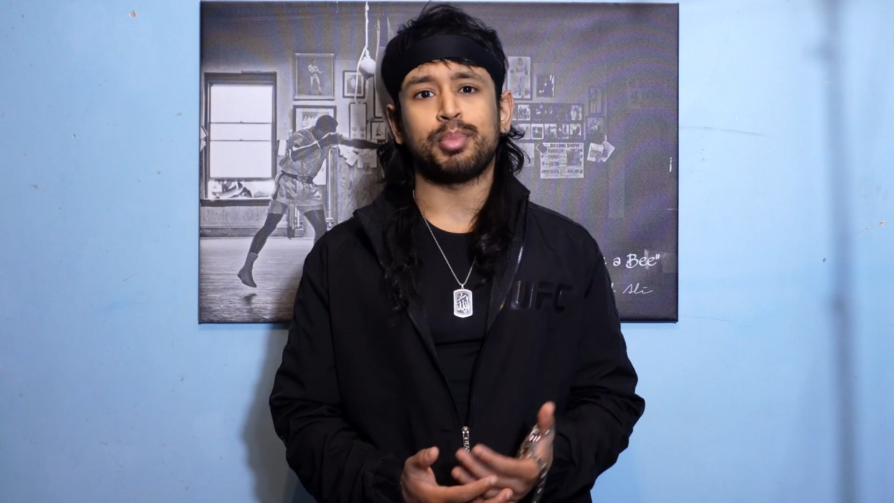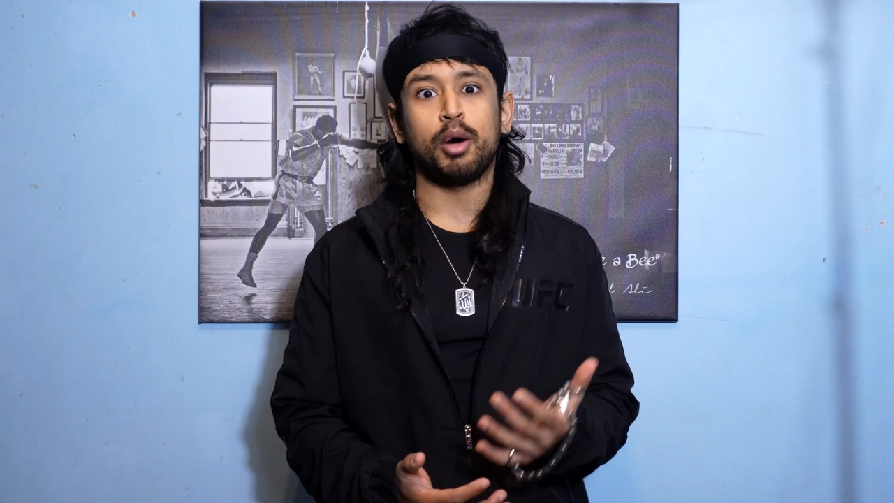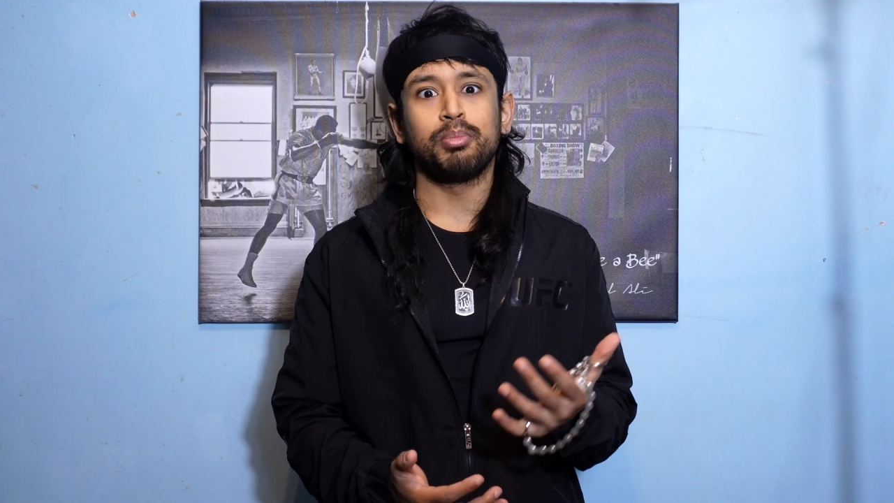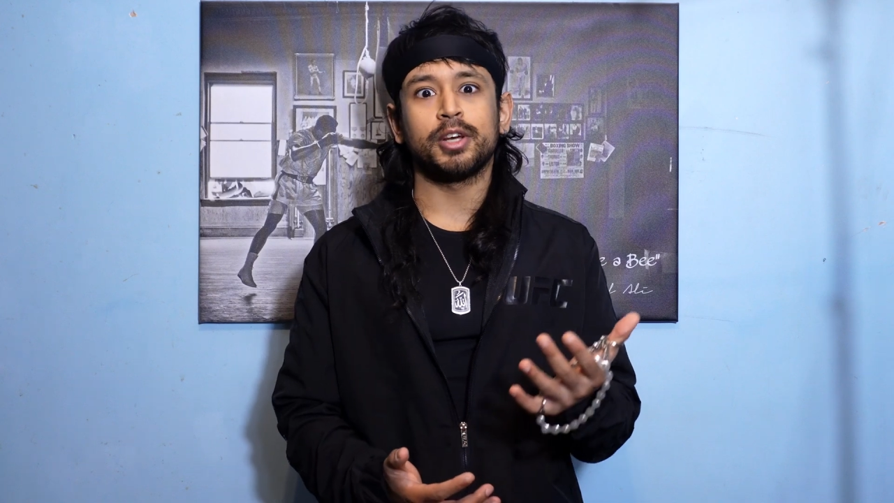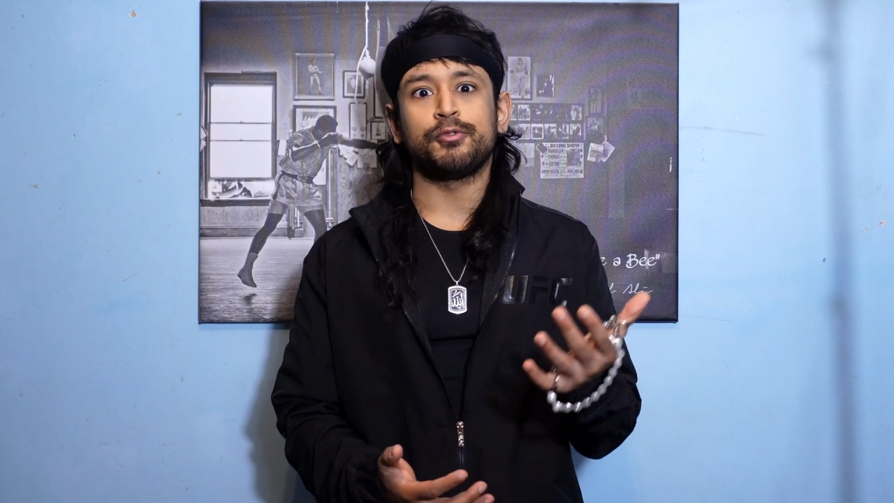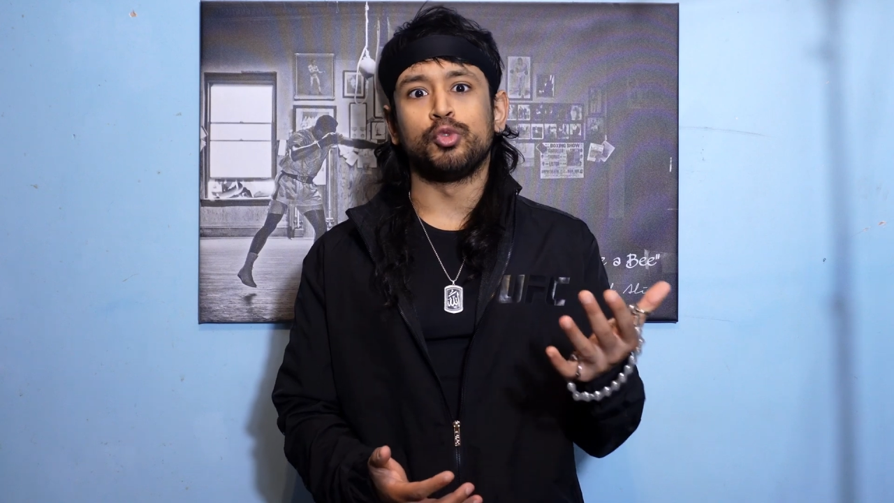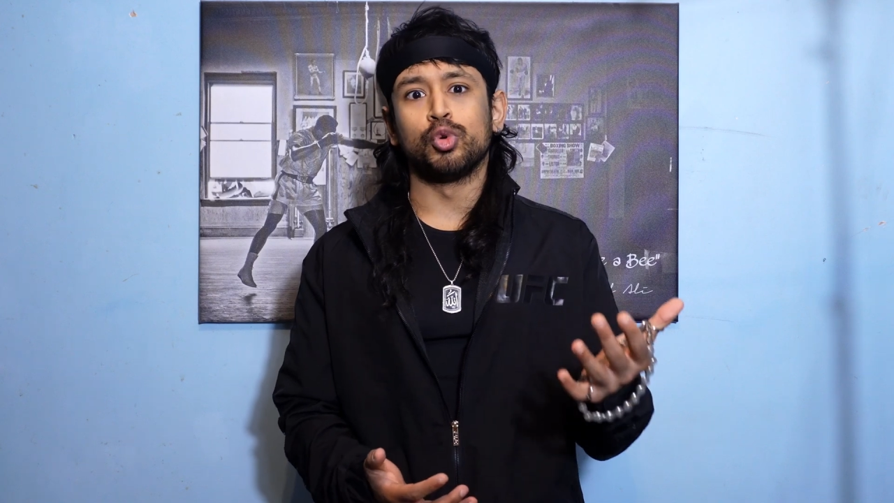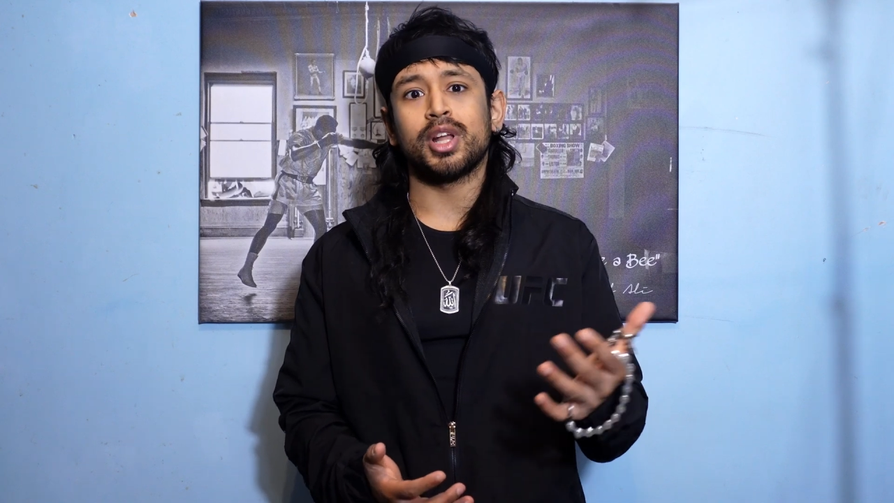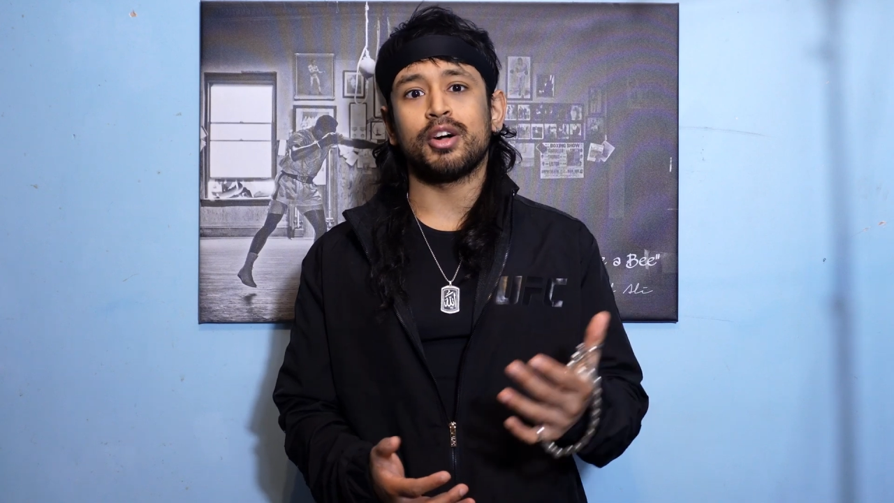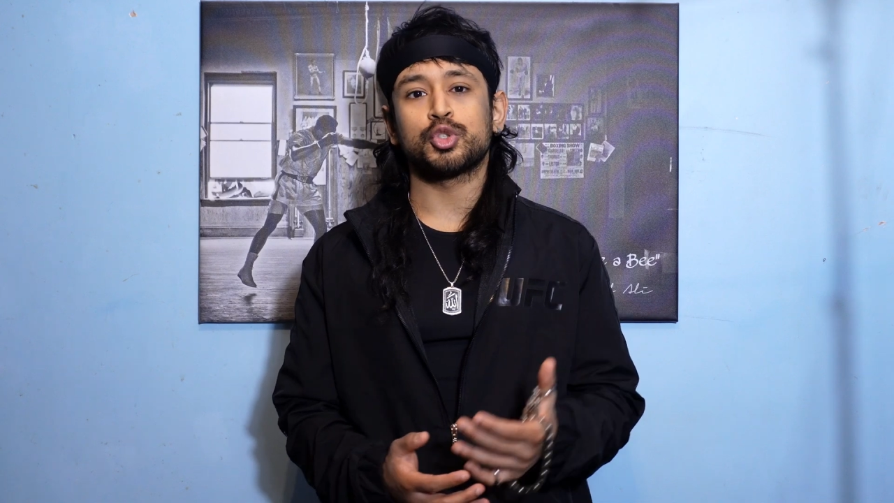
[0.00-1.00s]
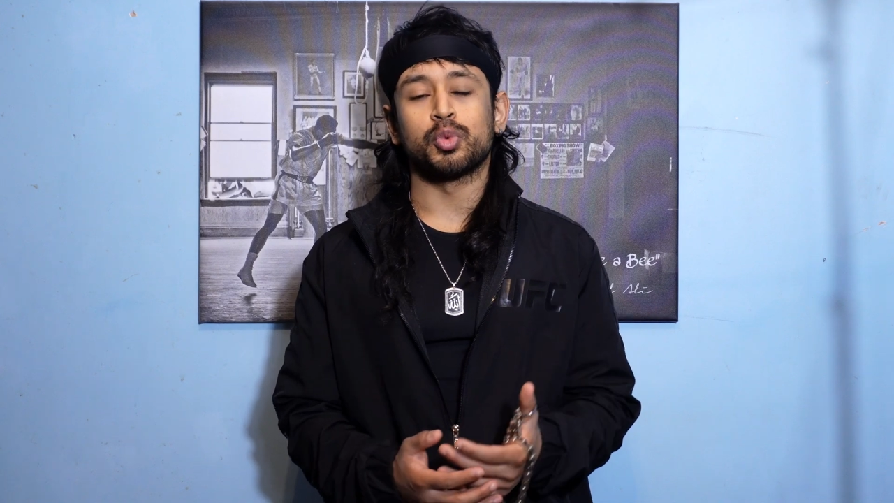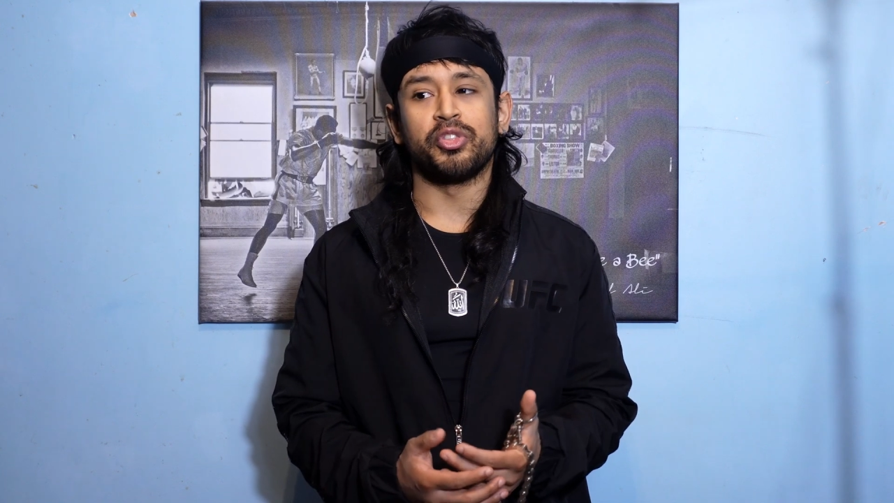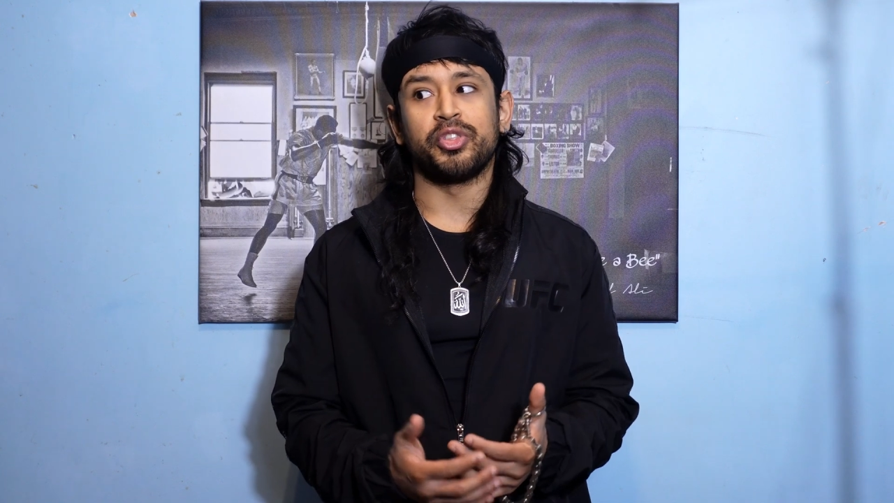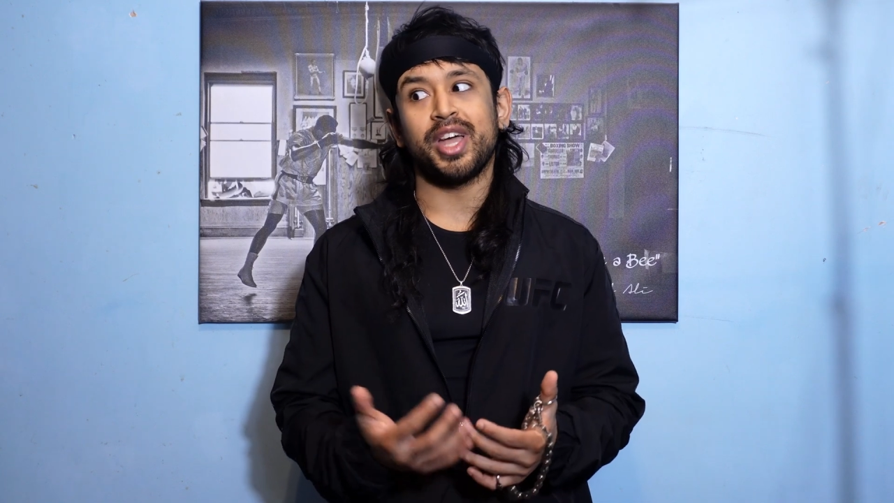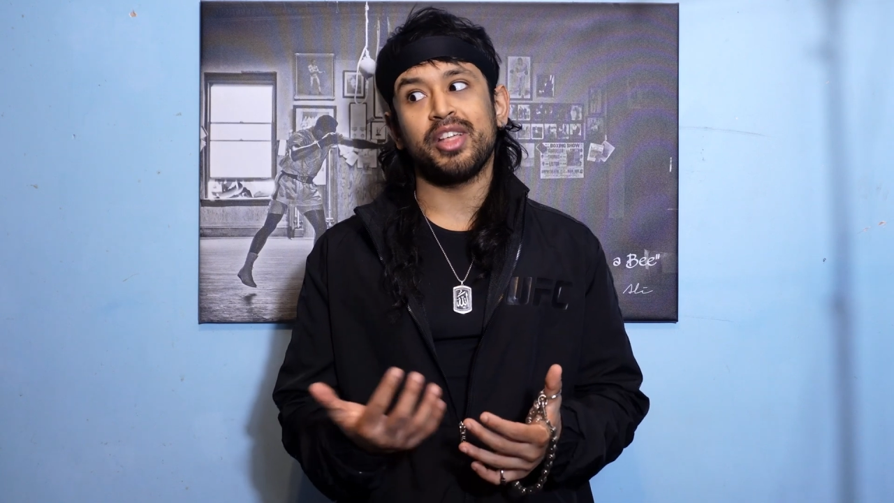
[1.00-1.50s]
public fallouts
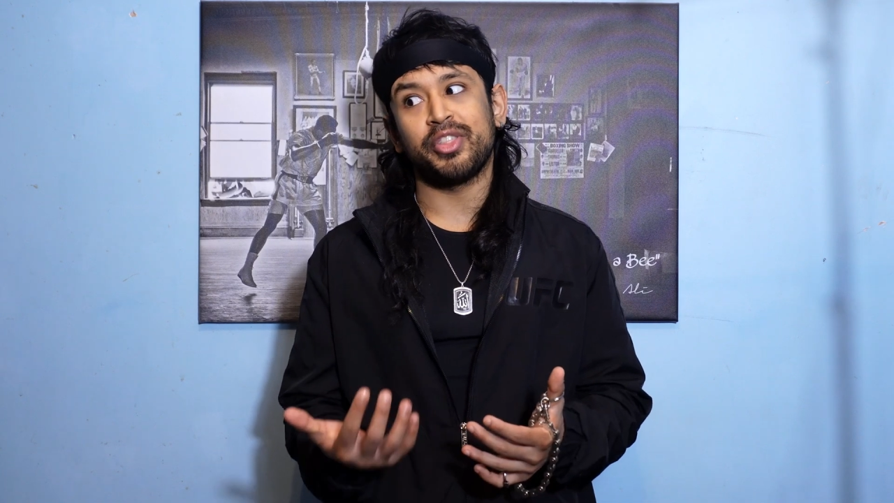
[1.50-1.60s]
with their